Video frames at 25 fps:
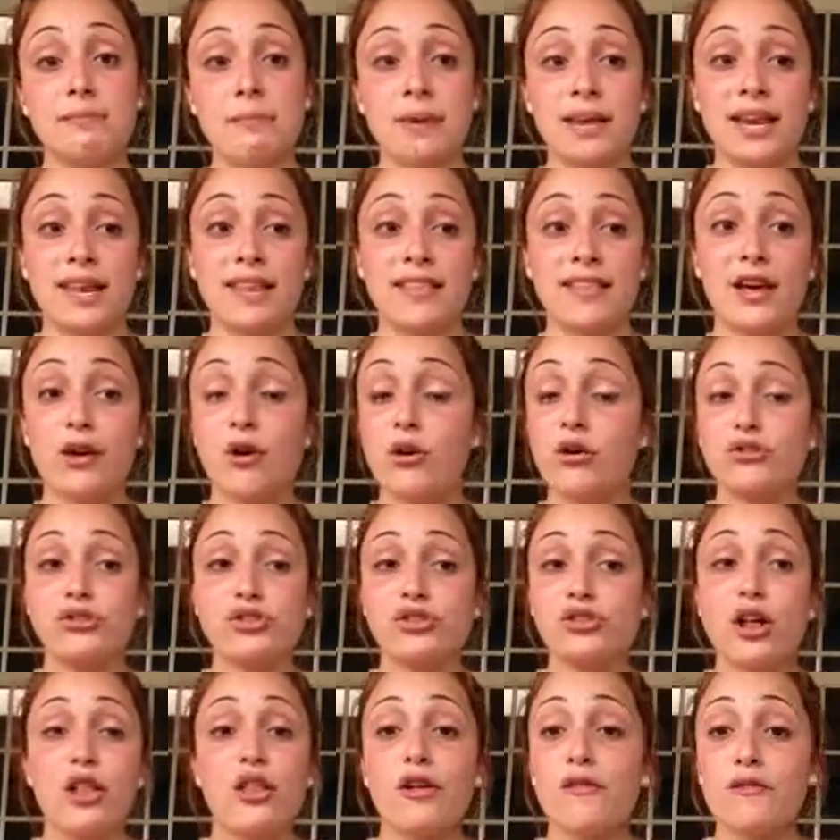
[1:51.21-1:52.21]
meaning that
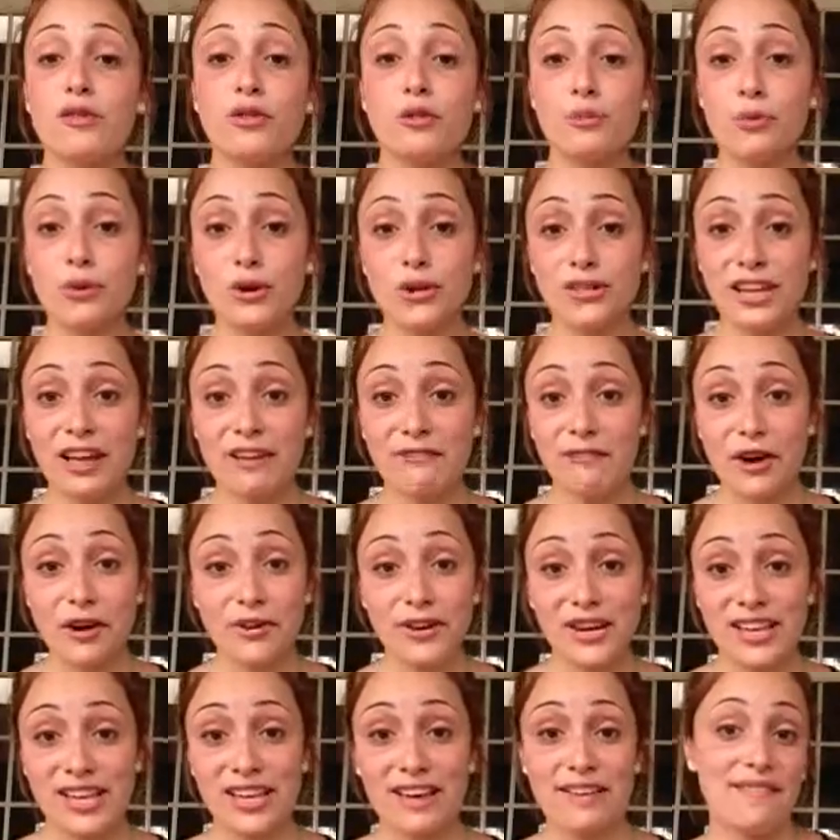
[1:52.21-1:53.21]
cultures all over the world have
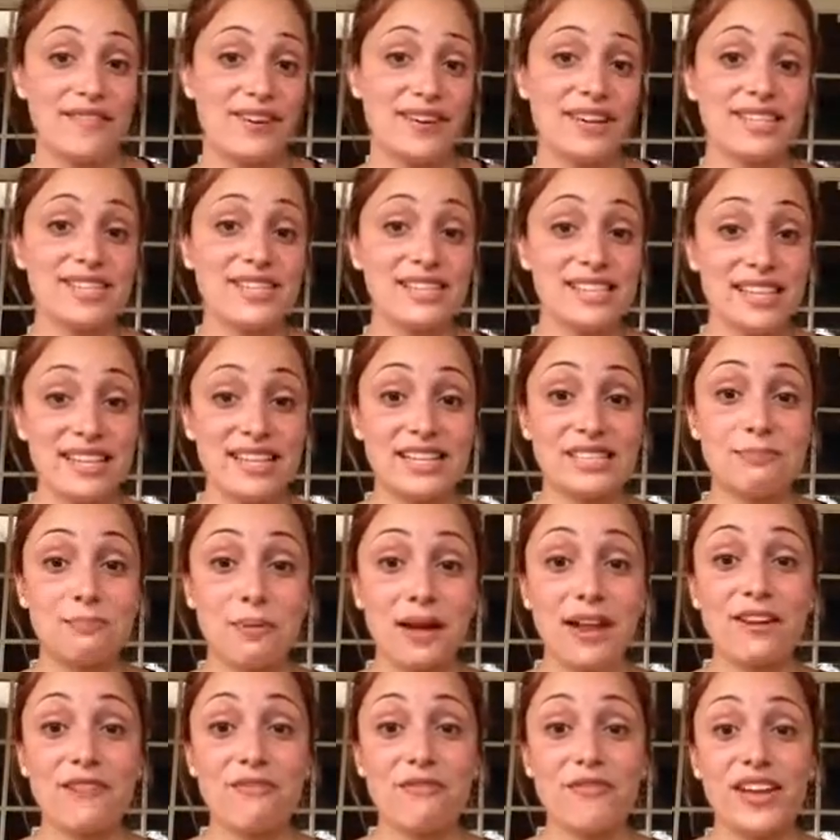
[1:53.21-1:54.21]
already given in to these
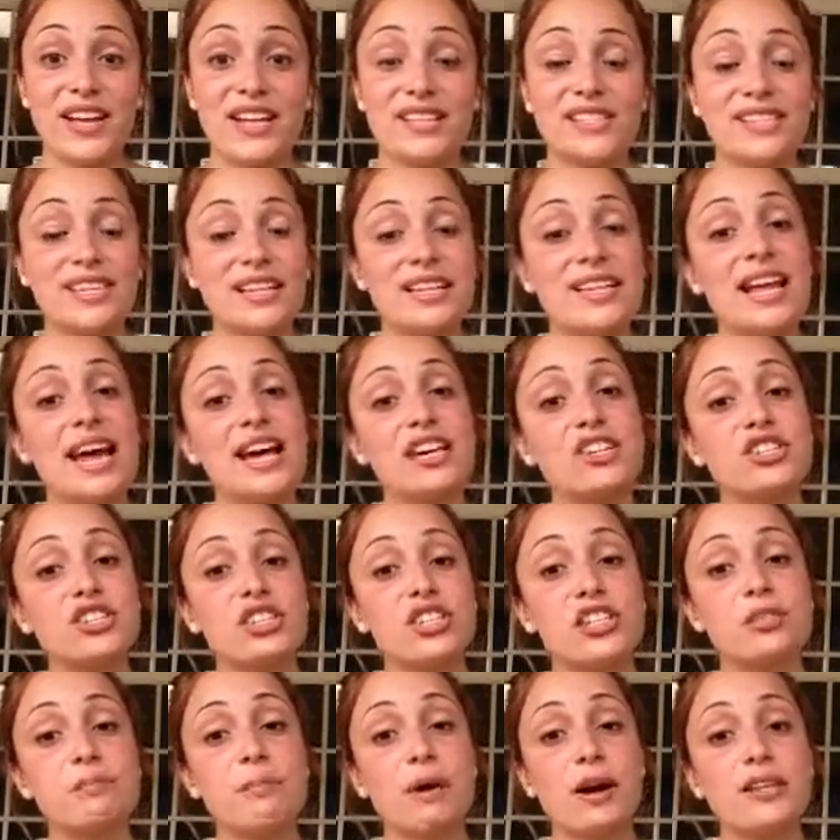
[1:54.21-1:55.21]
benefits, and it
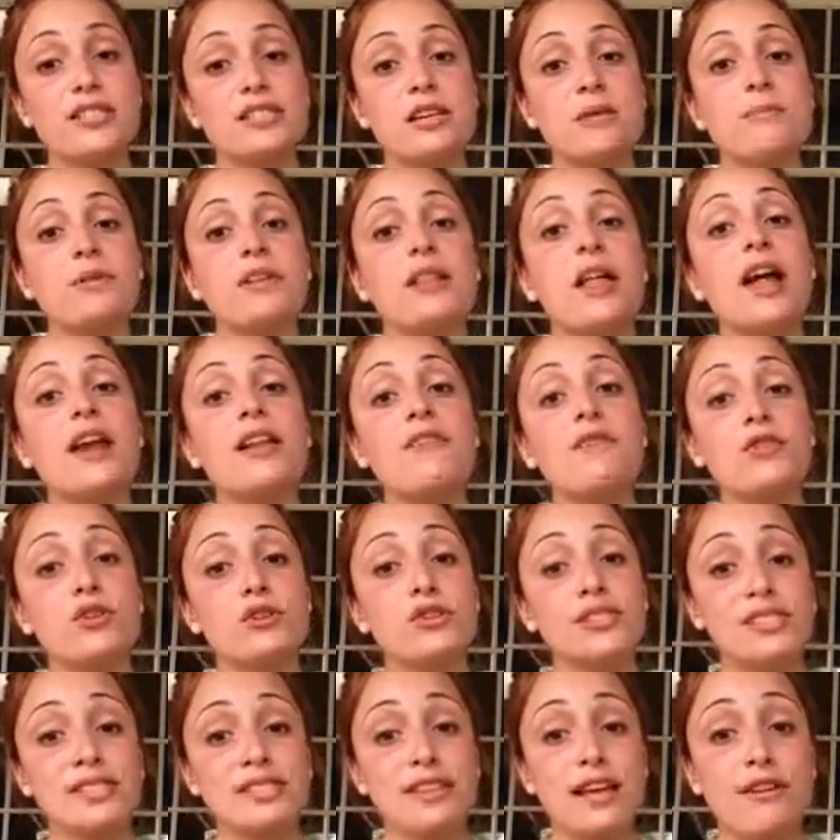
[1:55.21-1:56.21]
actually sparked up a lot of new
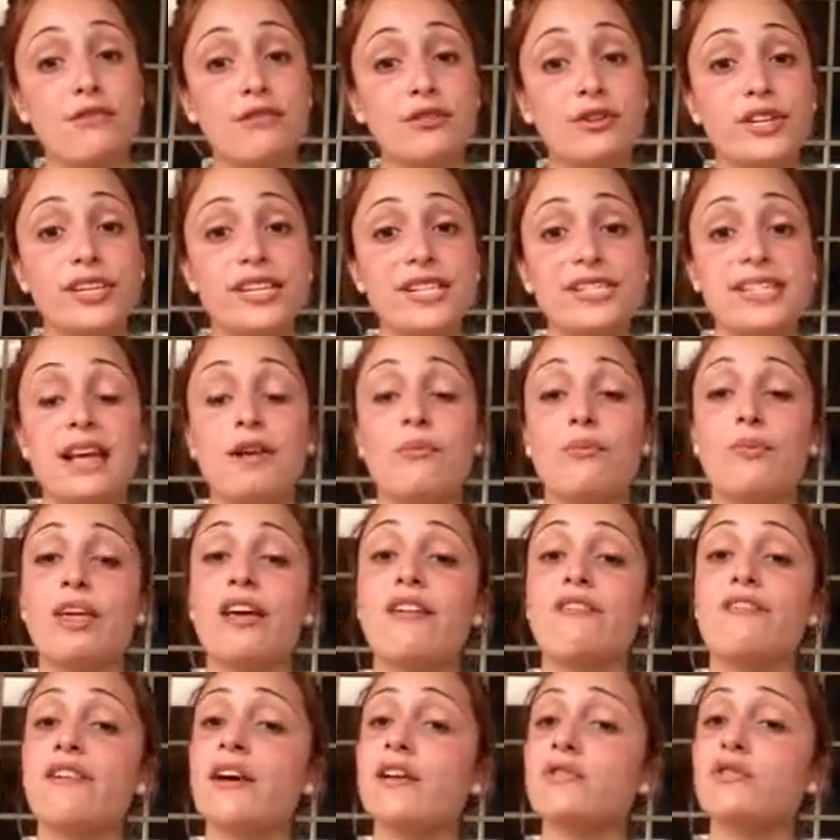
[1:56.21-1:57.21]
discoveries, and we
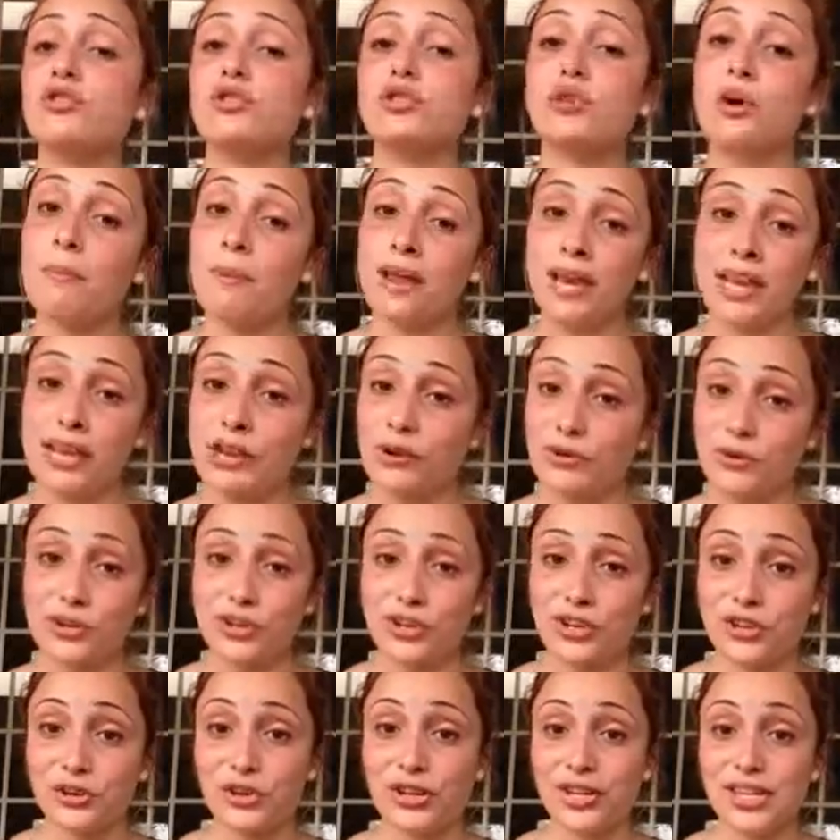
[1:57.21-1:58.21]
have found so many new
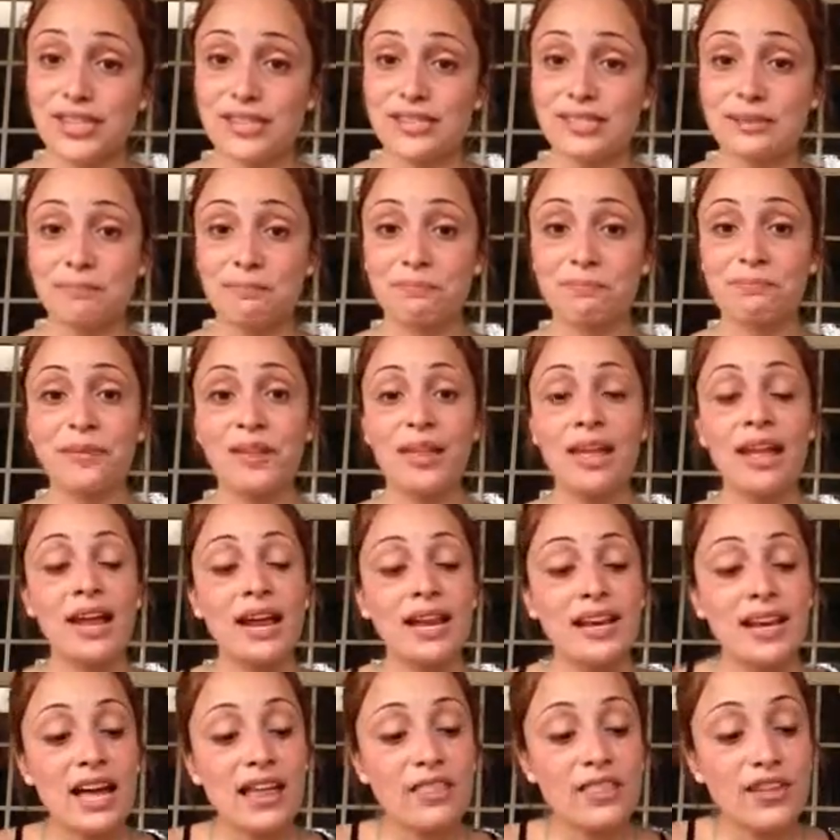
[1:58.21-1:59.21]
cures.
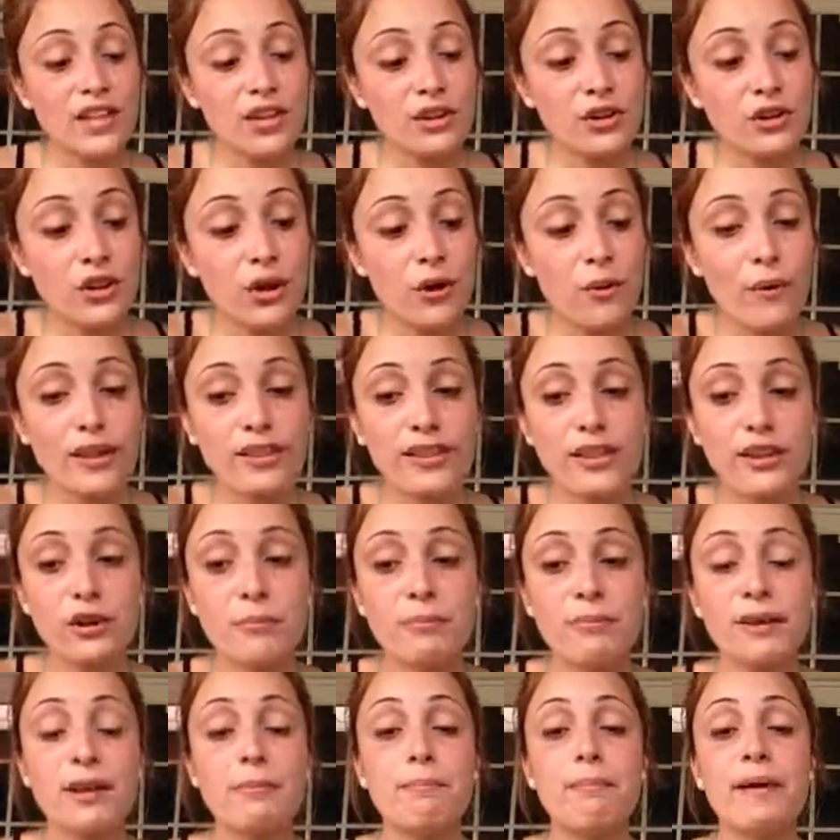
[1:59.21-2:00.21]
Now that you know a little
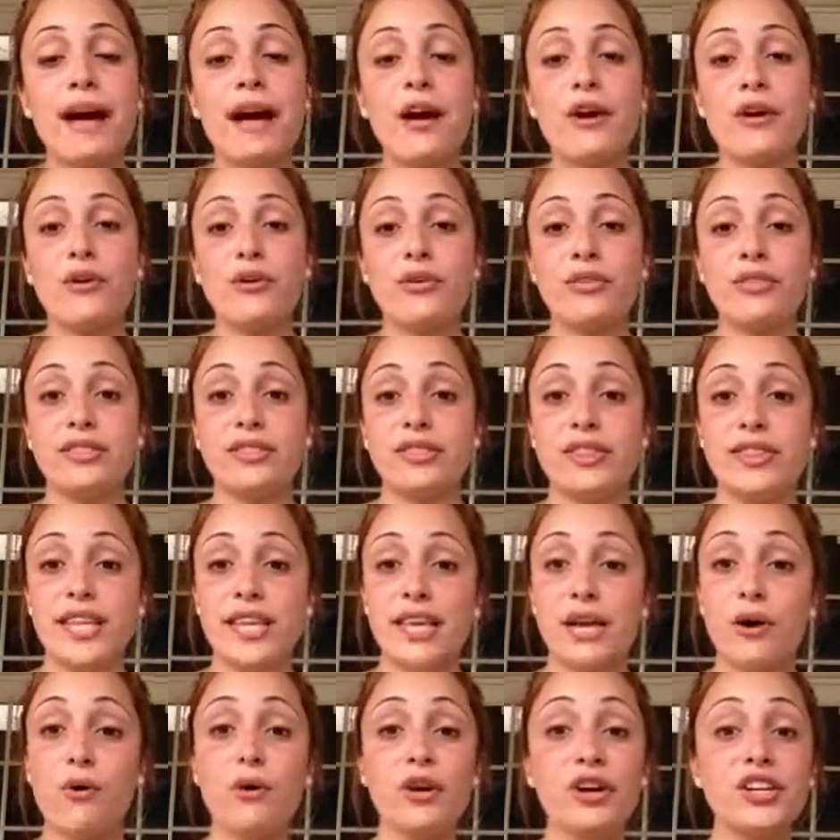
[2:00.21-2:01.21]
bit about
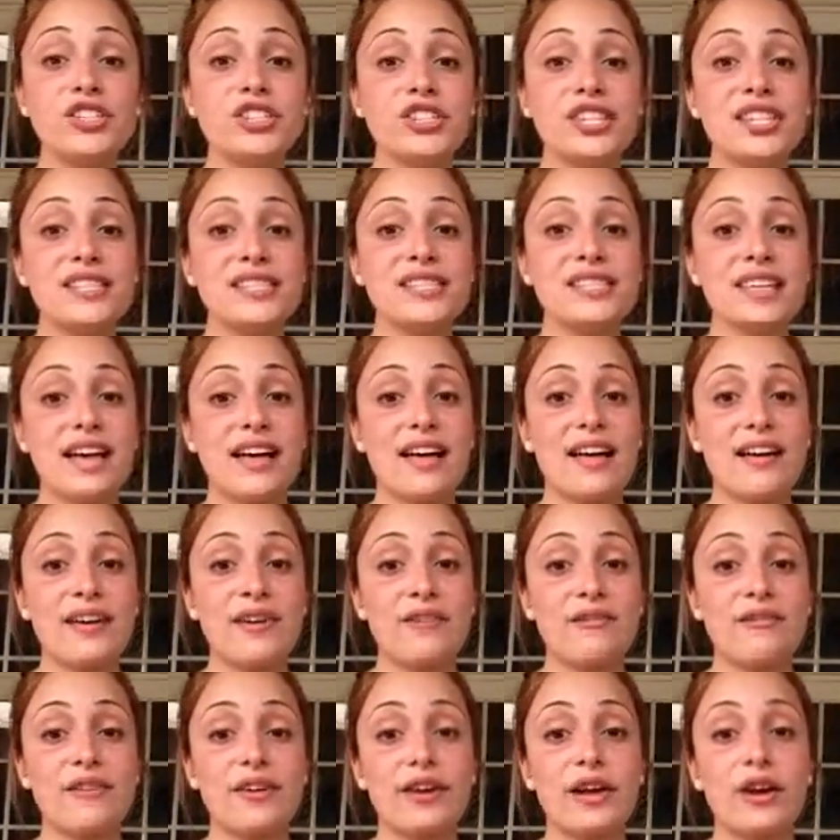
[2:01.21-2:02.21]
the origins of